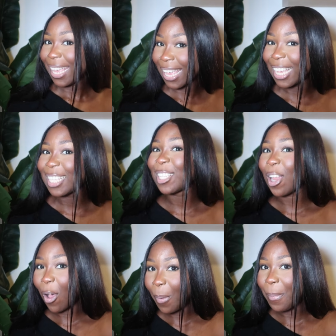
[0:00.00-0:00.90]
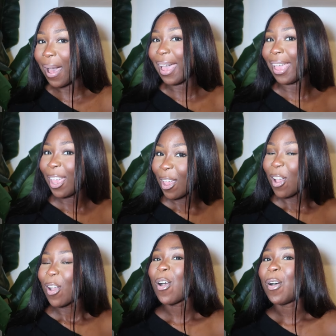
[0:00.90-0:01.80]
kickstart my
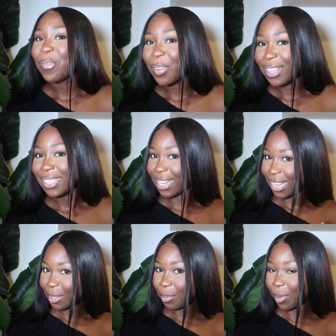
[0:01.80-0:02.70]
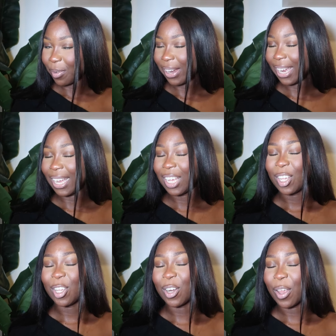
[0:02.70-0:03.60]
confidence in exploring,
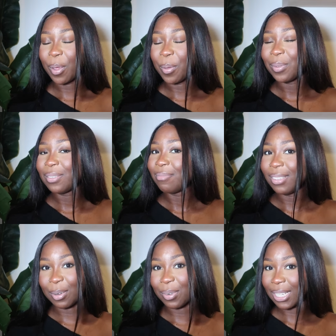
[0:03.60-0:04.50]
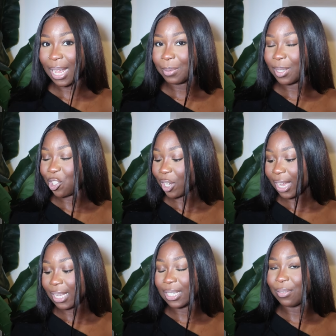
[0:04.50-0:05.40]
you know, different types of
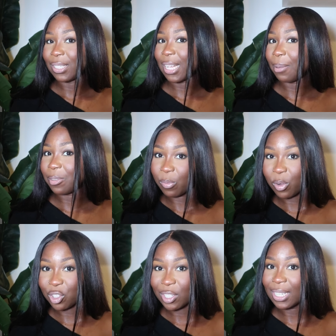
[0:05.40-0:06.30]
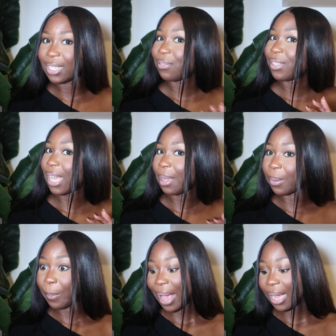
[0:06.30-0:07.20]
jeans, different types of washes, different types
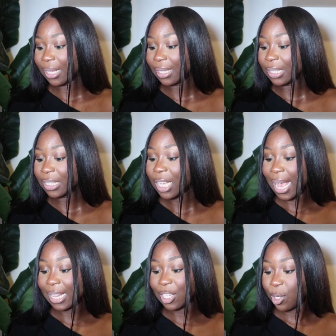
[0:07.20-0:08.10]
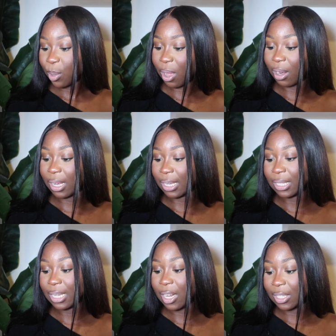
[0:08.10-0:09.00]
of patterns. And there's 2 colors,
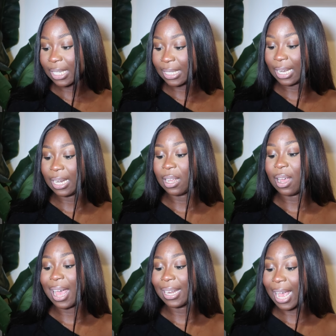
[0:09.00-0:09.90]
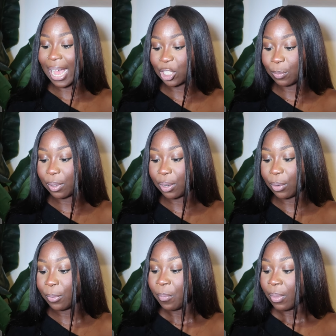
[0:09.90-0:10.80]
the dusty cedar and the ash blue.